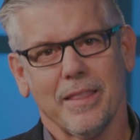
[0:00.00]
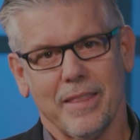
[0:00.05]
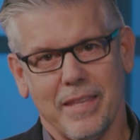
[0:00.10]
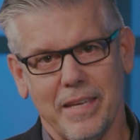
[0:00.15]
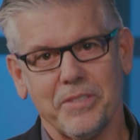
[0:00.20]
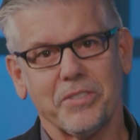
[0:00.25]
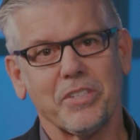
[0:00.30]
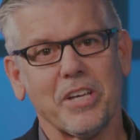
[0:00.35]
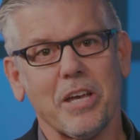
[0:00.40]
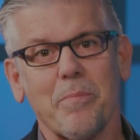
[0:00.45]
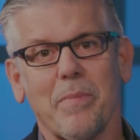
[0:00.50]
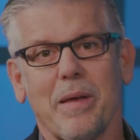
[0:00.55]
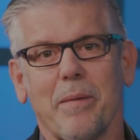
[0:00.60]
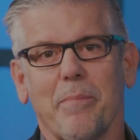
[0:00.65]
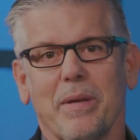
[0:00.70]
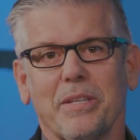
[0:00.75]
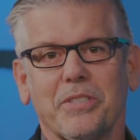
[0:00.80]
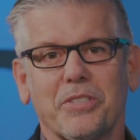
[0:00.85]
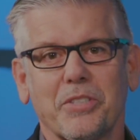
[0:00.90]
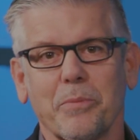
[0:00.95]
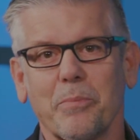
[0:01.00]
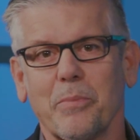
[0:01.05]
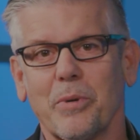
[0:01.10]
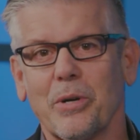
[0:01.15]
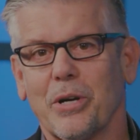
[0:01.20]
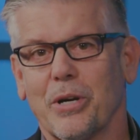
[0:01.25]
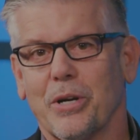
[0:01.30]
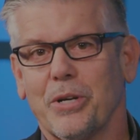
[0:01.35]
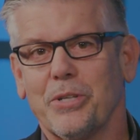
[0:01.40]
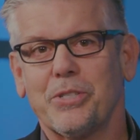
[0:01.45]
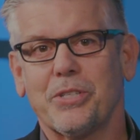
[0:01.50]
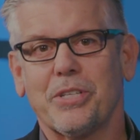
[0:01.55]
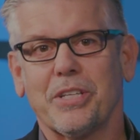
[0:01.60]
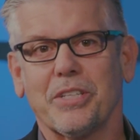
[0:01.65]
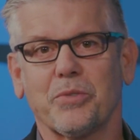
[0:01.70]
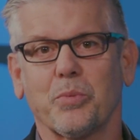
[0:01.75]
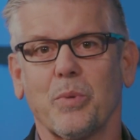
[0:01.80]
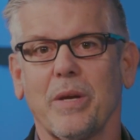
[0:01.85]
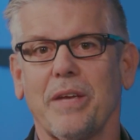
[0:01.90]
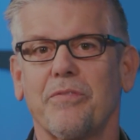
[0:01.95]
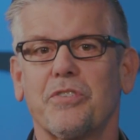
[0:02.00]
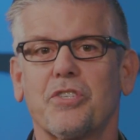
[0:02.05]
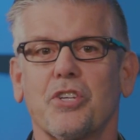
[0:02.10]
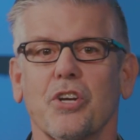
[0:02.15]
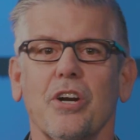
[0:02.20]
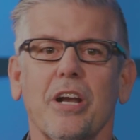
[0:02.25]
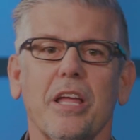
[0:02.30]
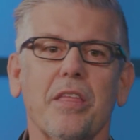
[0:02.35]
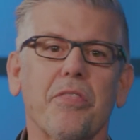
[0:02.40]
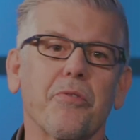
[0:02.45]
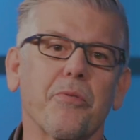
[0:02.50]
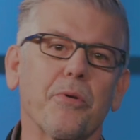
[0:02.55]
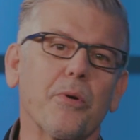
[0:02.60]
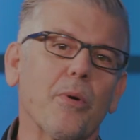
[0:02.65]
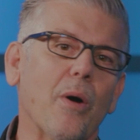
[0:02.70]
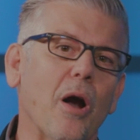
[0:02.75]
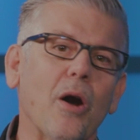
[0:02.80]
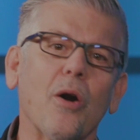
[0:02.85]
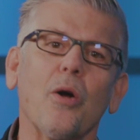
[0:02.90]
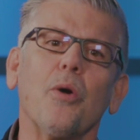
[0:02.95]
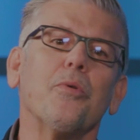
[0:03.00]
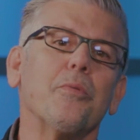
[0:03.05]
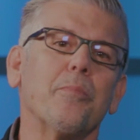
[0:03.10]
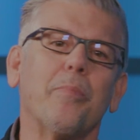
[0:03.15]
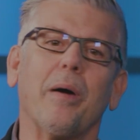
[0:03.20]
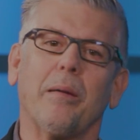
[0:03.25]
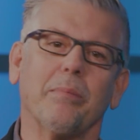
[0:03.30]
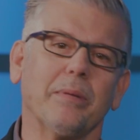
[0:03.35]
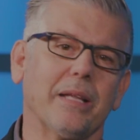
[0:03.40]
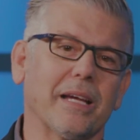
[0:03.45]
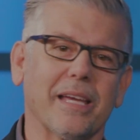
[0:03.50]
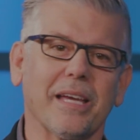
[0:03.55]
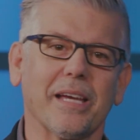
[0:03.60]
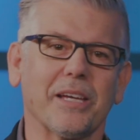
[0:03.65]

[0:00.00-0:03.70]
These commitments emerged as we've journeyed through our own public